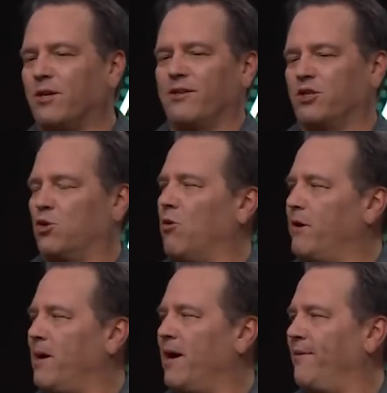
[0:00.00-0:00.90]
I'm
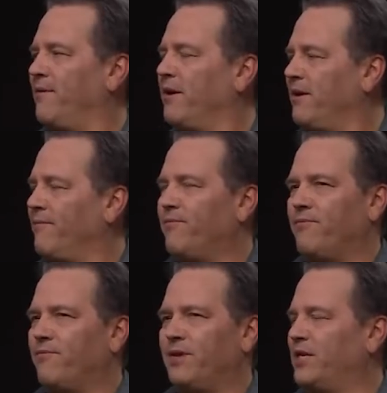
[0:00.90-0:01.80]
looking
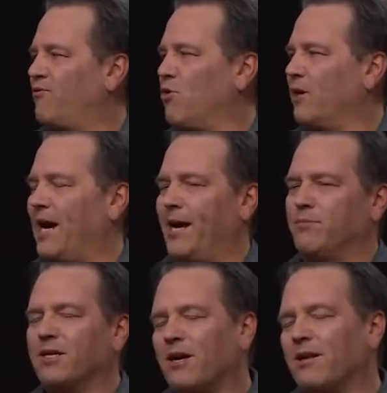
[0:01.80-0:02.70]
at this,
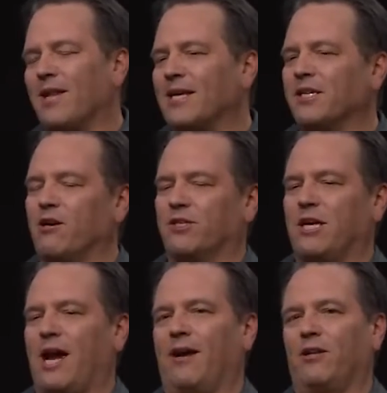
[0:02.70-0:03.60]
I'm just like
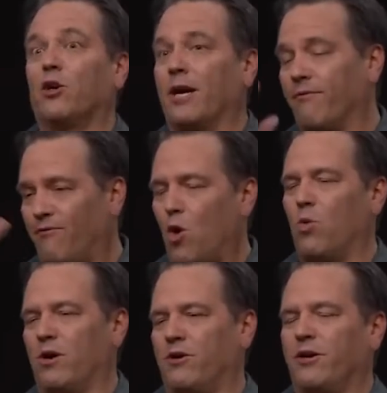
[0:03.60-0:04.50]
processing it. I'm like,
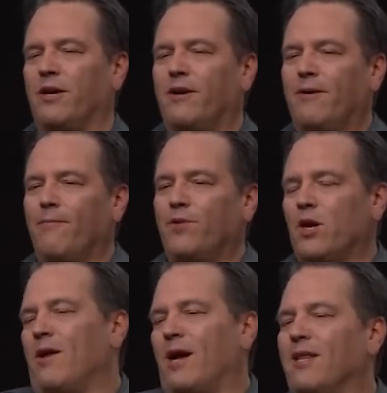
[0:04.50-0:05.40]
okay, makes
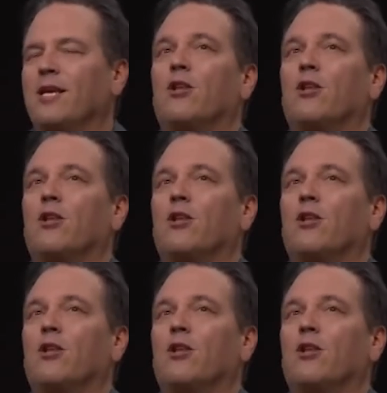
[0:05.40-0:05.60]
sense.